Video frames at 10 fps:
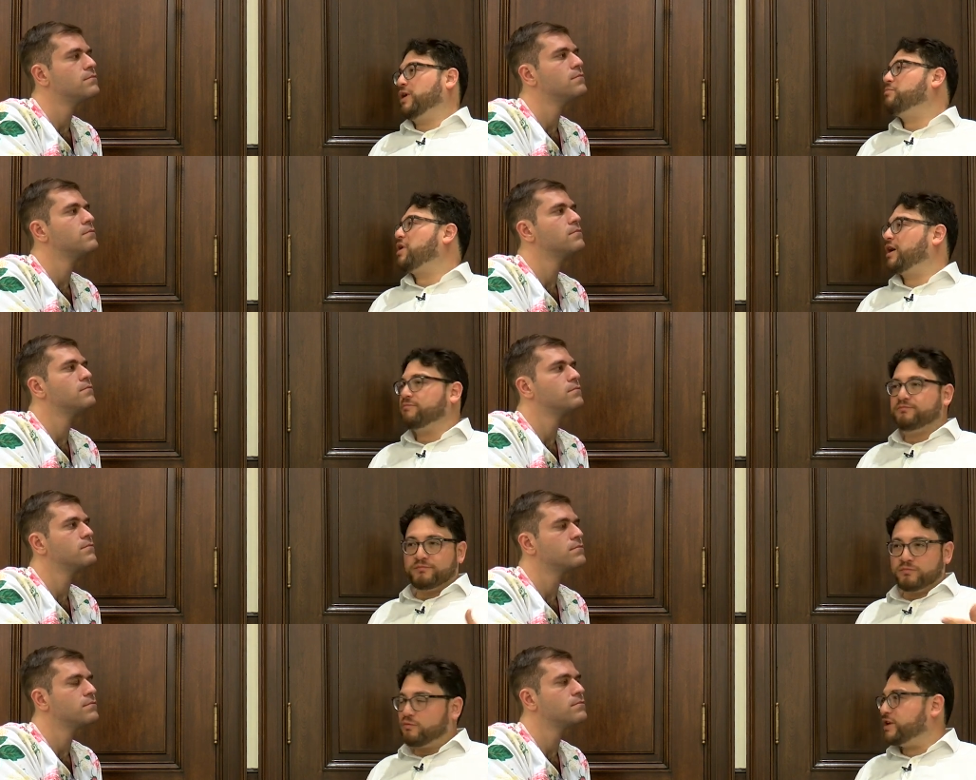Speaker 1: way by
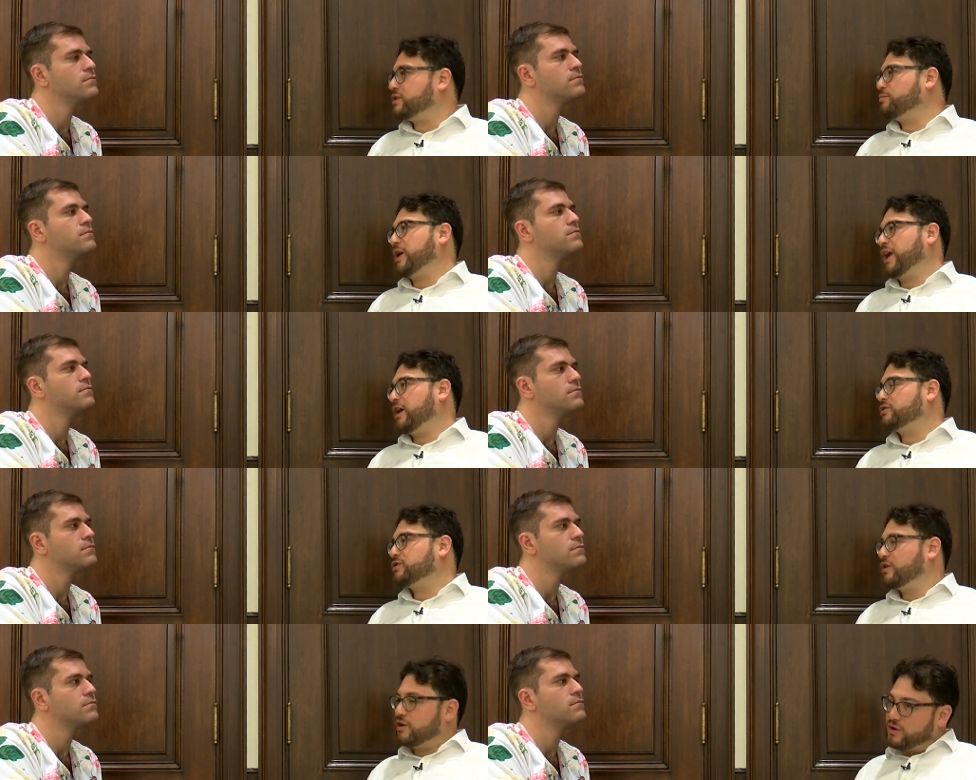raising pigs
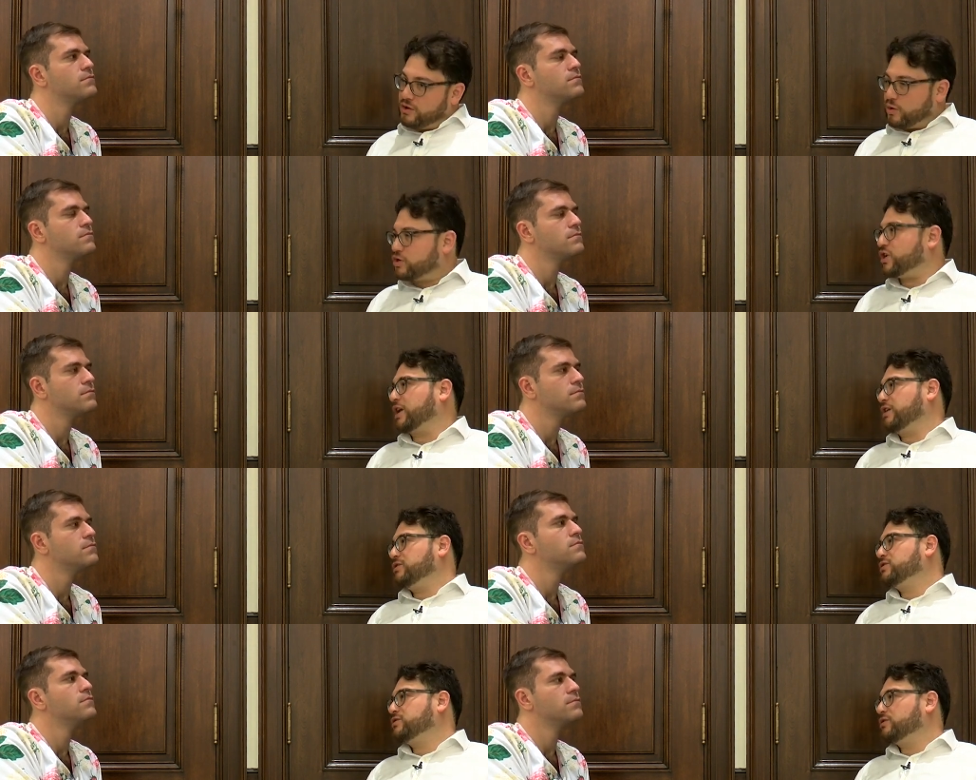or
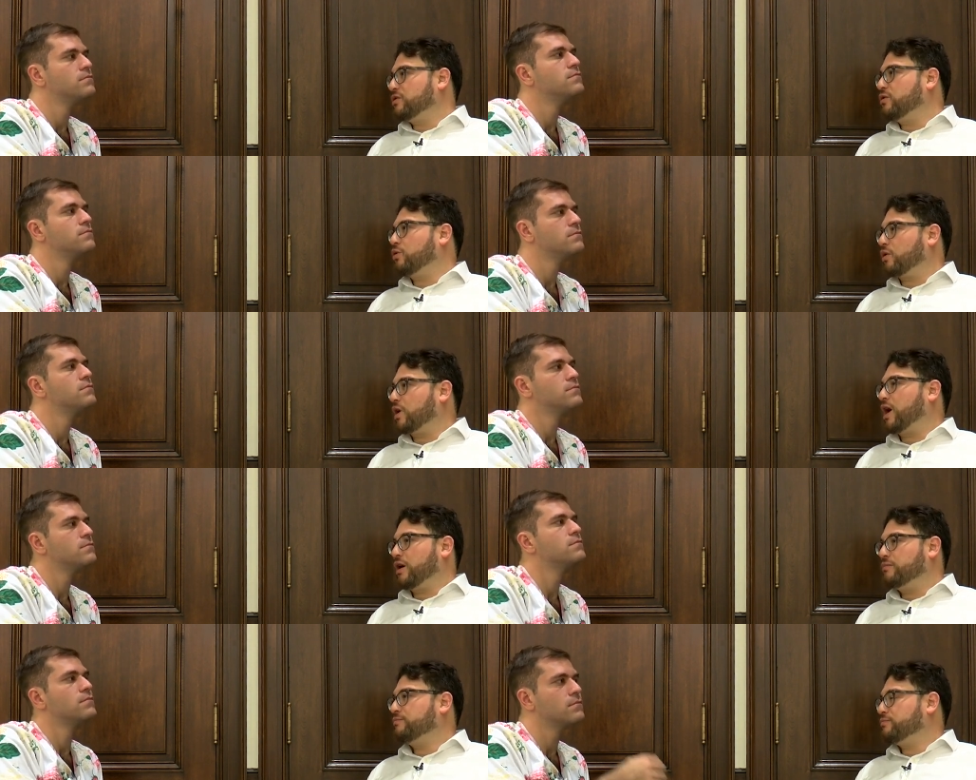chickens or
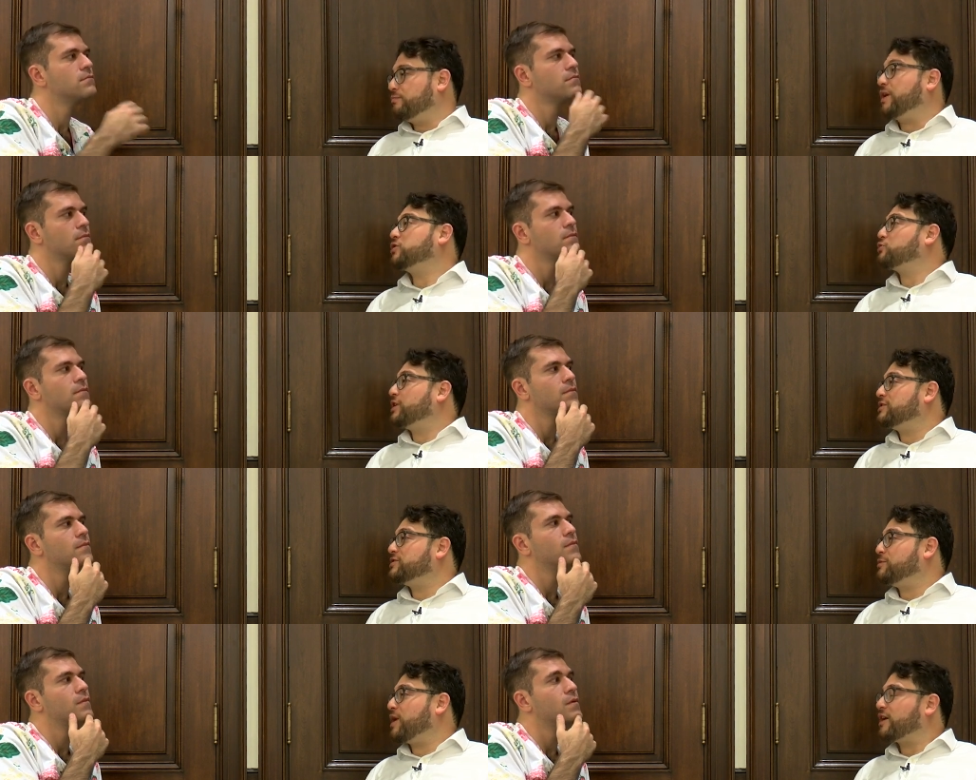uh, Mediterranean
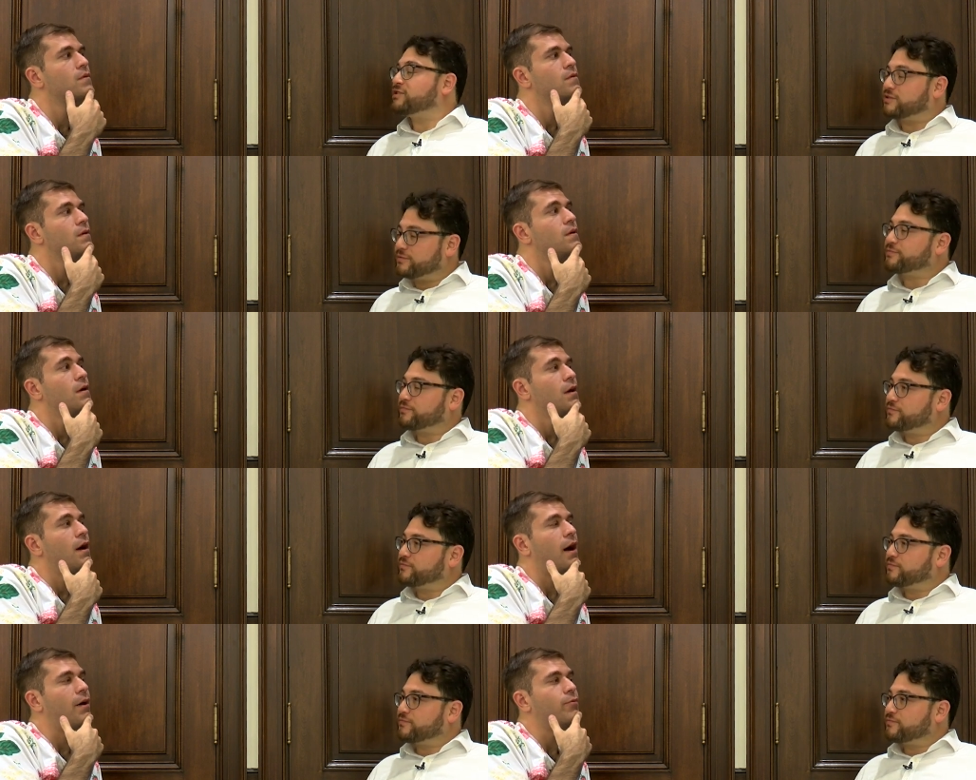sea bass.
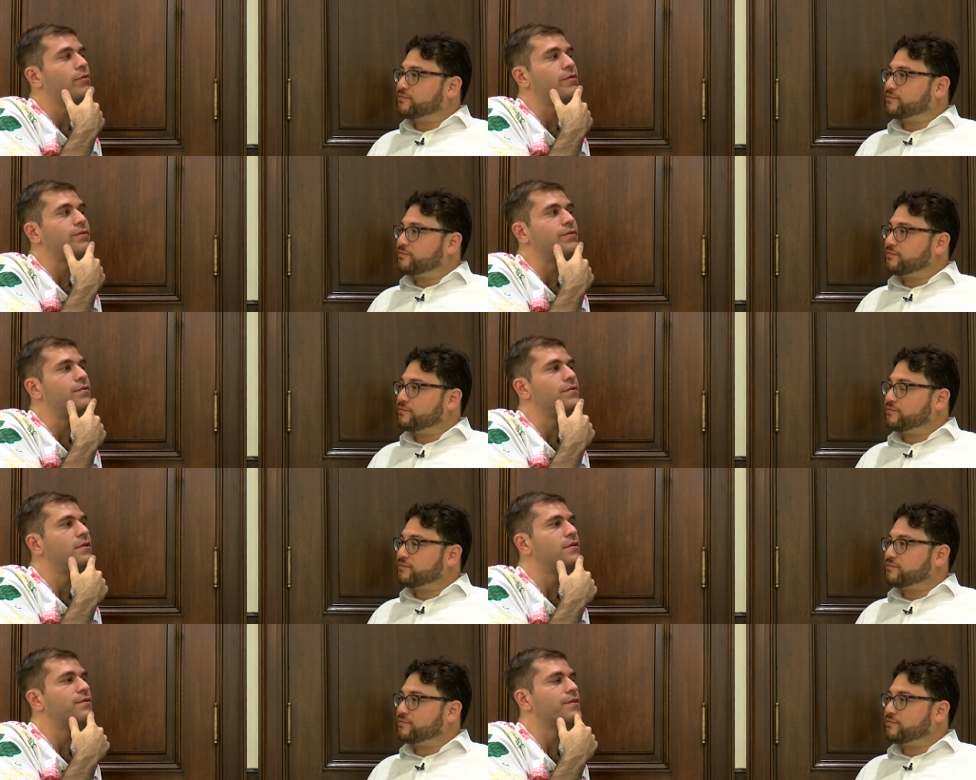
Speaker 2: I would have
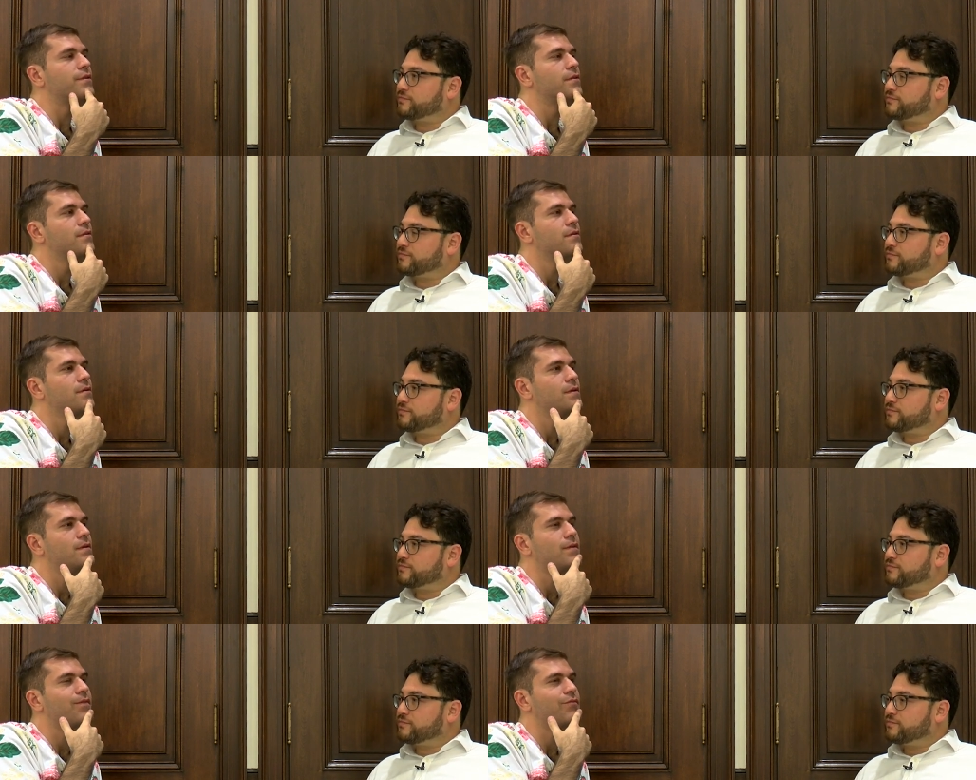never
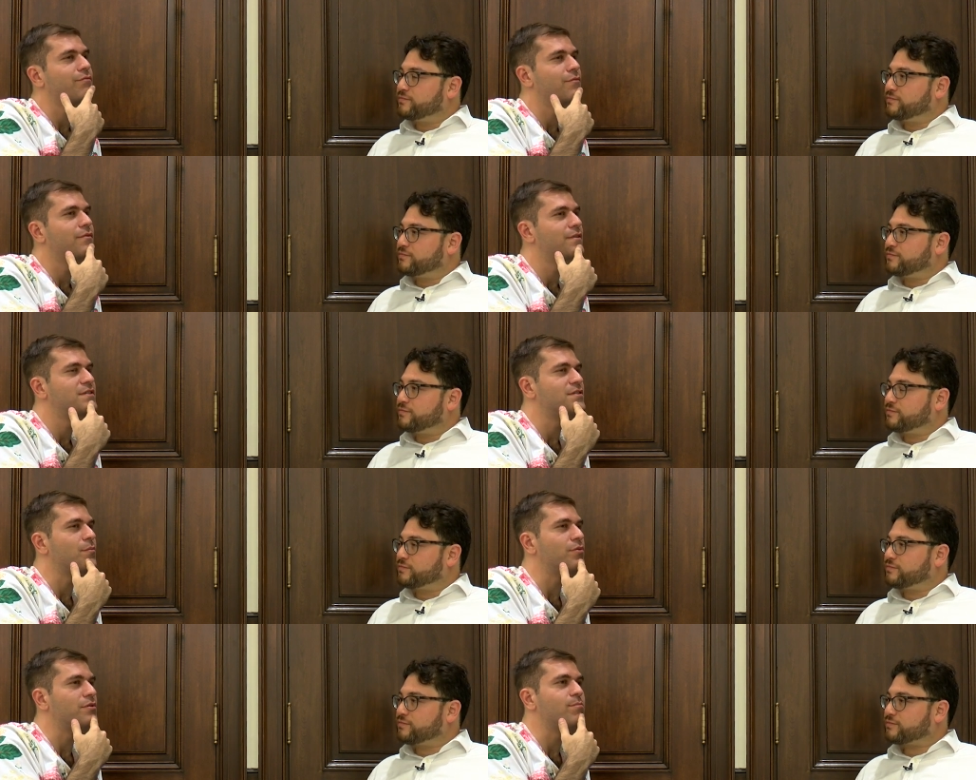
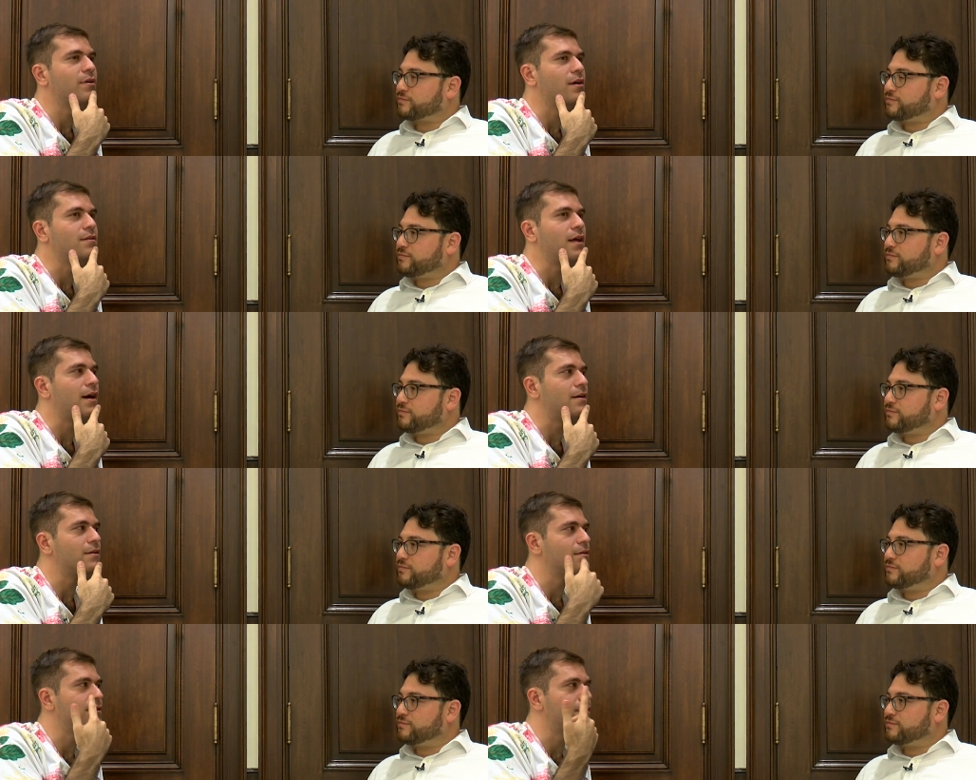stumbled upon that
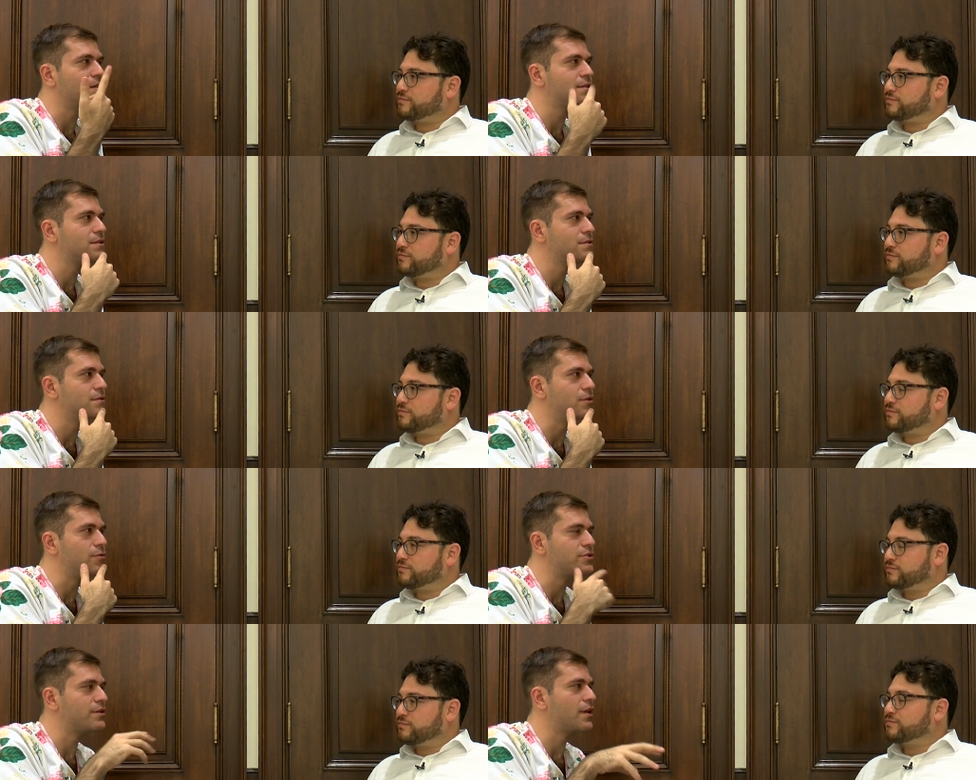this
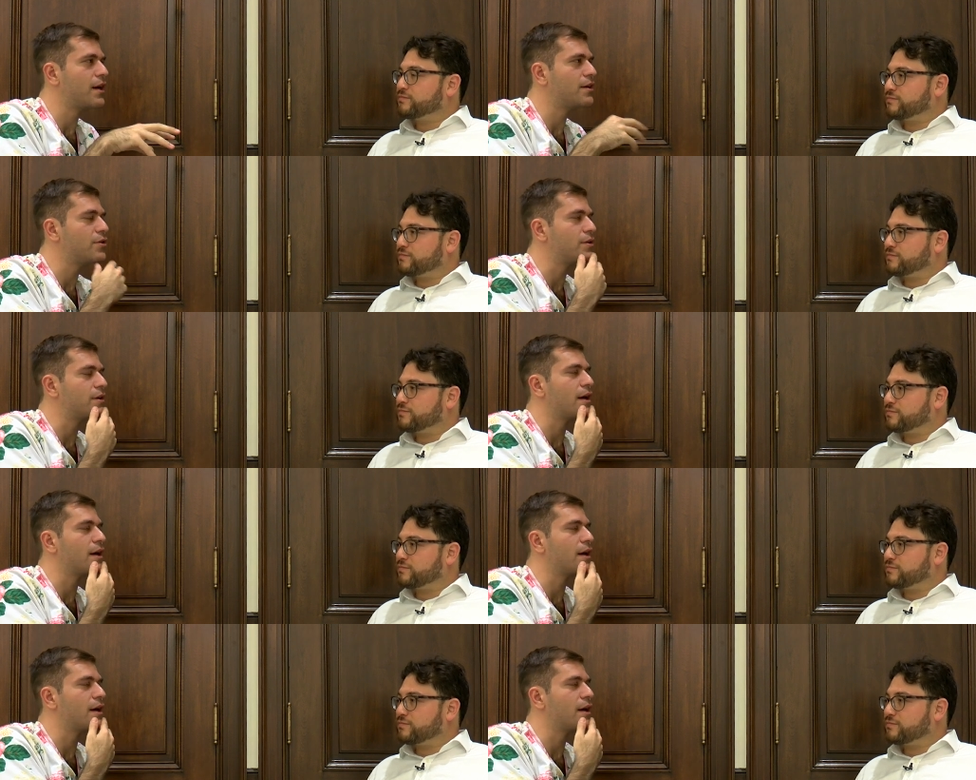notion that you can